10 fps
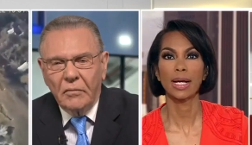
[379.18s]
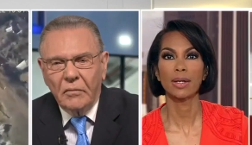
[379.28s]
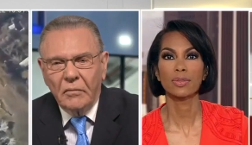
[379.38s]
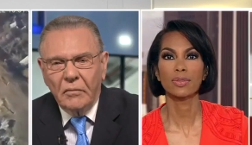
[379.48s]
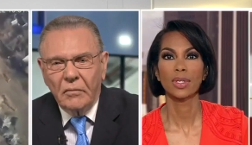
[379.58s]

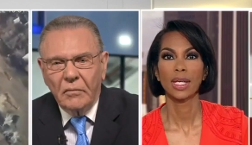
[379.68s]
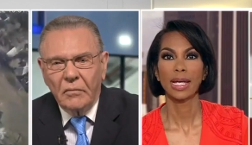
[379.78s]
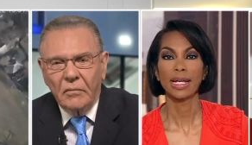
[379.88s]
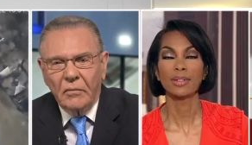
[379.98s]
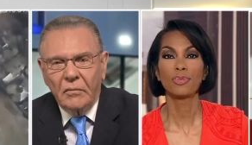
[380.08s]
Speaker 1: House.
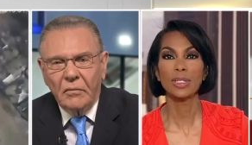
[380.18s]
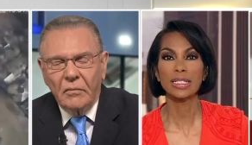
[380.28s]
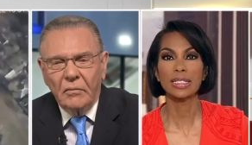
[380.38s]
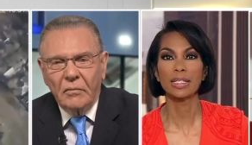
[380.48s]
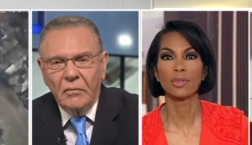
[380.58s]
And if we
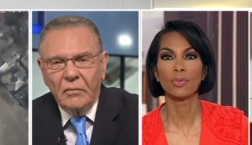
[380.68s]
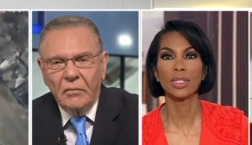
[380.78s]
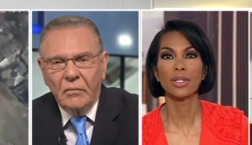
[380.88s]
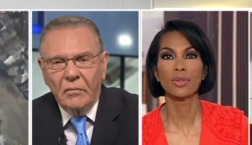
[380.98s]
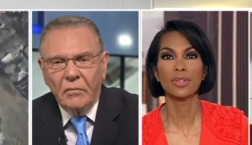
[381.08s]
see it,
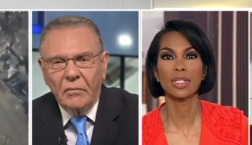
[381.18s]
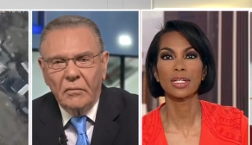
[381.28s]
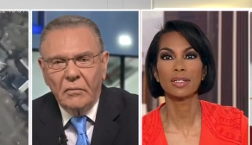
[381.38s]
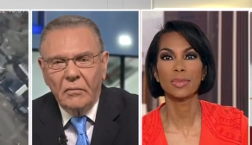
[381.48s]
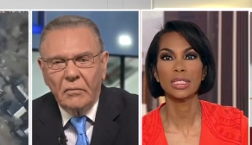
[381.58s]
we know that the
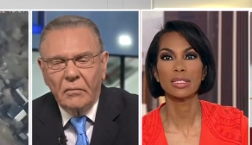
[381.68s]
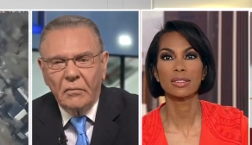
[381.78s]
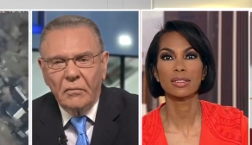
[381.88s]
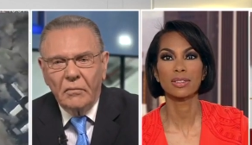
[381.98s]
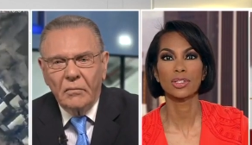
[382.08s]
enemy
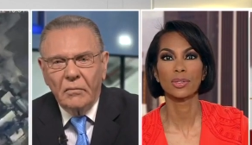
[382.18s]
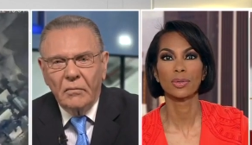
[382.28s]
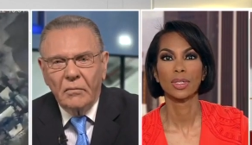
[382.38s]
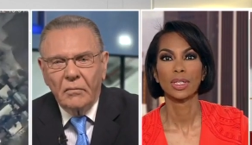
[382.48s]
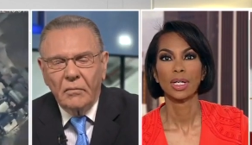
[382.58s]
sees it, too.
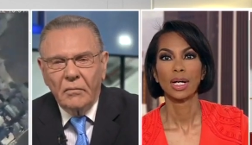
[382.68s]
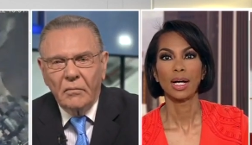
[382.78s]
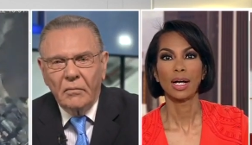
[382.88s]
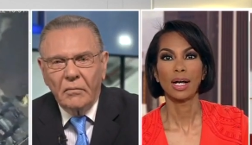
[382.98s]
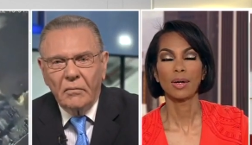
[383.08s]

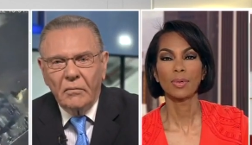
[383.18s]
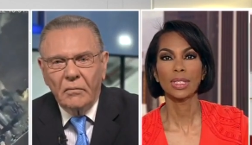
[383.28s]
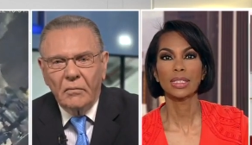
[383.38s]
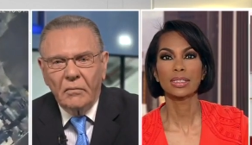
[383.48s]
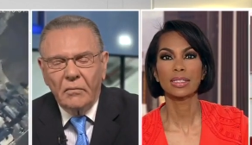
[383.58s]
I
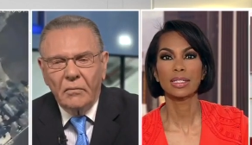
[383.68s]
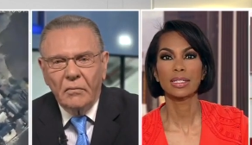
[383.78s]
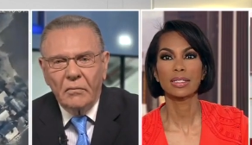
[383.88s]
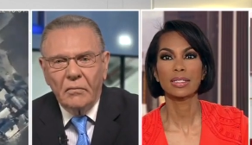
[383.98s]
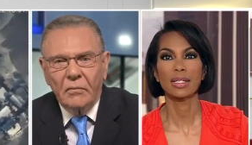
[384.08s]
want to get to
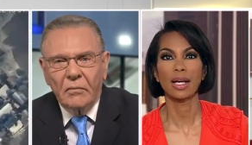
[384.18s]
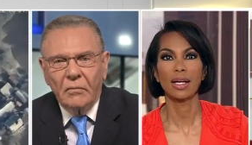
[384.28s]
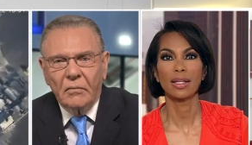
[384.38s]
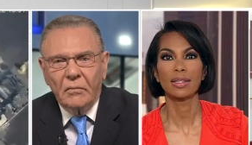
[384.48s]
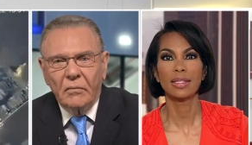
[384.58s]
this.
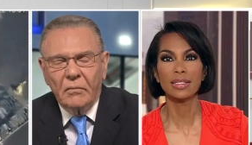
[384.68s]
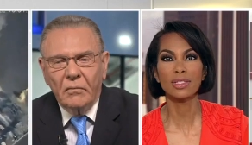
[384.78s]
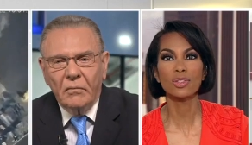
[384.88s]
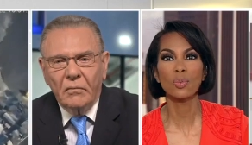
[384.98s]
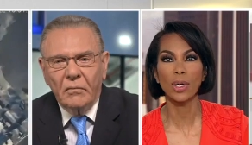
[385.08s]

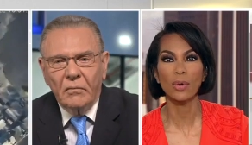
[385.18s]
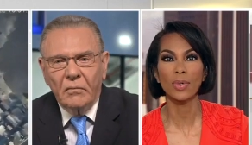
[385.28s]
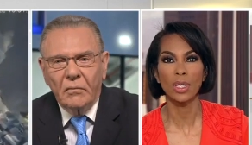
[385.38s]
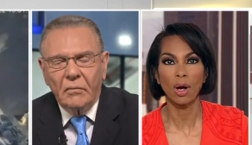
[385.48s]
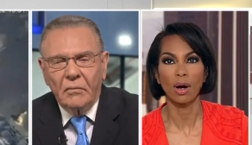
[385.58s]
This is where
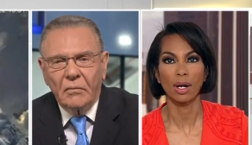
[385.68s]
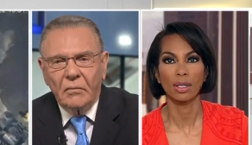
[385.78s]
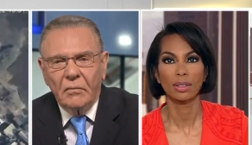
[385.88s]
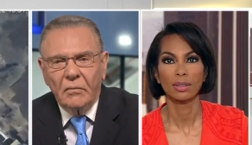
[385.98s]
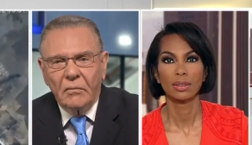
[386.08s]
we are
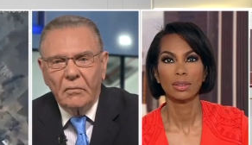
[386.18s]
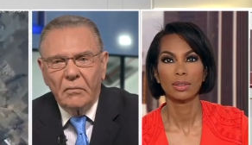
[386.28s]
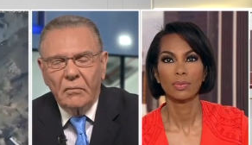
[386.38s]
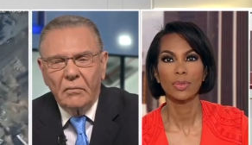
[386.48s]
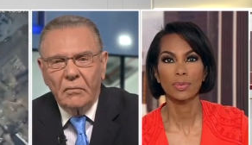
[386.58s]

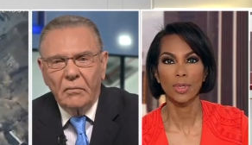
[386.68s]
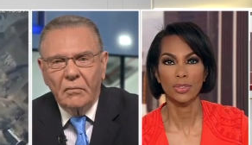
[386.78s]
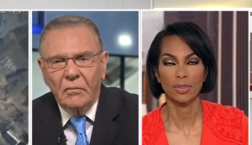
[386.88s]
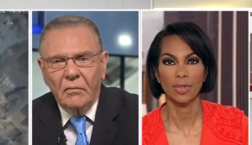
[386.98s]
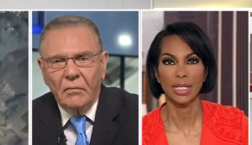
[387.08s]
with
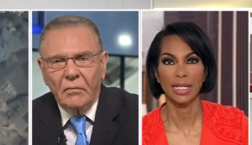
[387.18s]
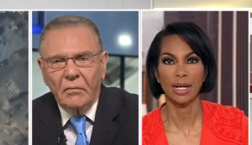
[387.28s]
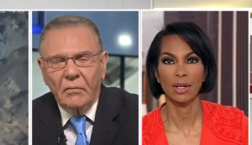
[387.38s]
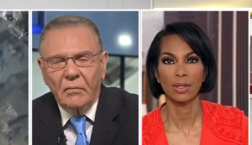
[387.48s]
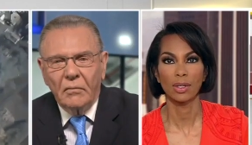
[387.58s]
Russia right
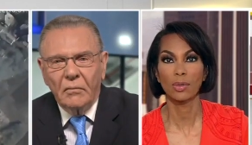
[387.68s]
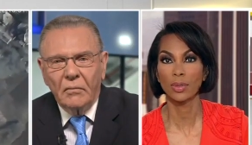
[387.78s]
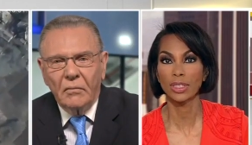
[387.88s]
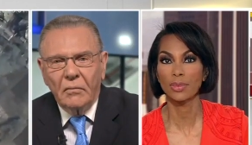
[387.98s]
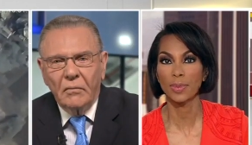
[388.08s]
now,
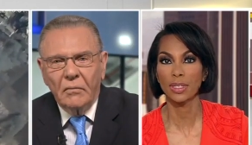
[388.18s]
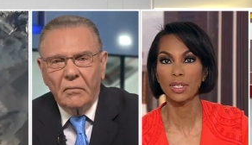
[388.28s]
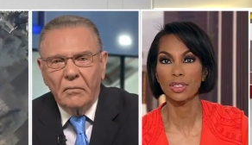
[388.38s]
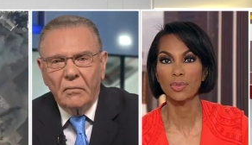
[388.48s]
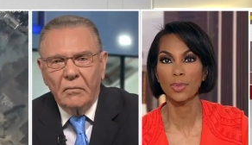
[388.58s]
according to
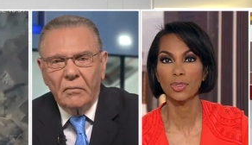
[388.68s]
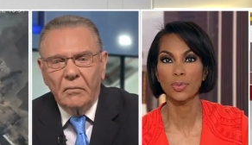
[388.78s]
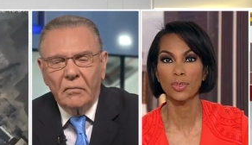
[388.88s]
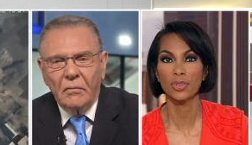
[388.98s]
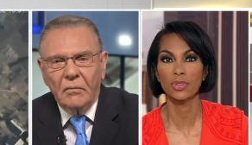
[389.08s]
Pentagon
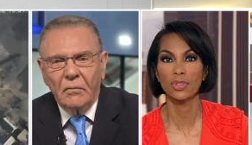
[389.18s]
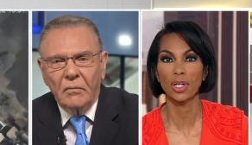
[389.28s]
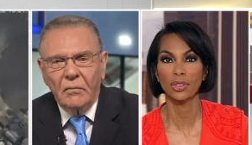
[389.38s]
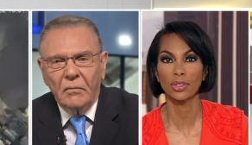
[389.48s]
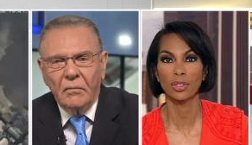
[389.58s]
spokesperson
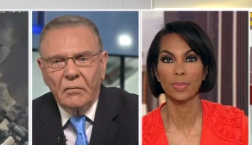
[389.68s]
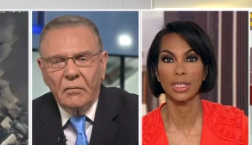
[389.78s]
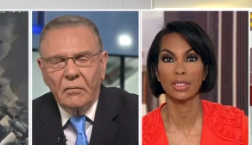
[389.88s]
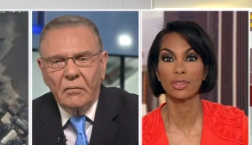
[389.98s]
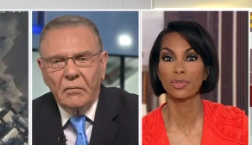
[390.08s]
John
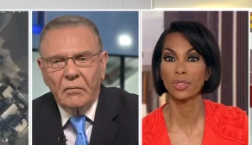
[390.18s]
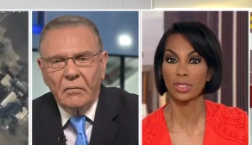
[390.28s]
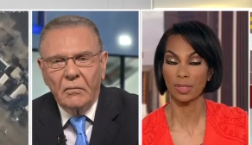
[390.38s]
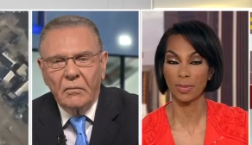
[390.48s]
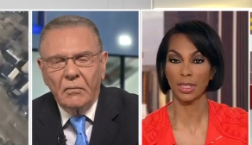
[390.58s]
Kirby
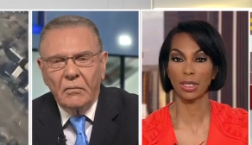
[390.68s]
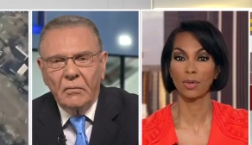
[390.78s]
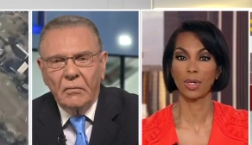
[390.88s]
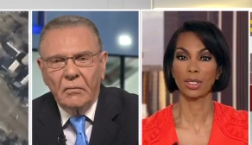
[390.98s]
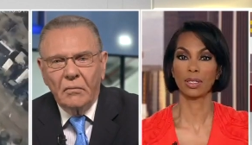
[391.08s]
just a bit
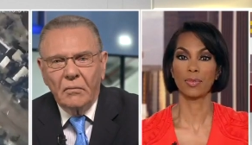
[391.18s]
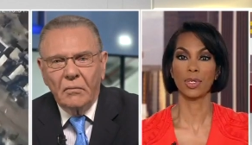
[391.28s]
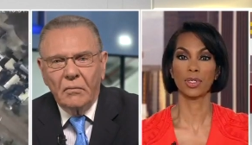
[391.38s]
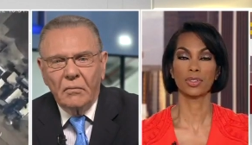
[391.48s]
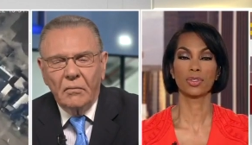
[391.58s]
ago on
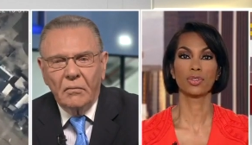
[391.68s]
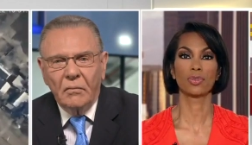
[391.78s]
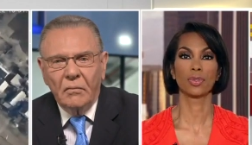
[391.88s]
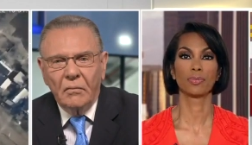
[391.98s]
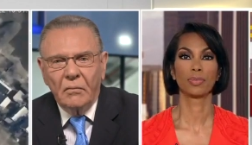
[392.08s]
America's
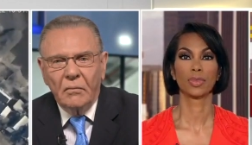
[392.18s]
Newsroom.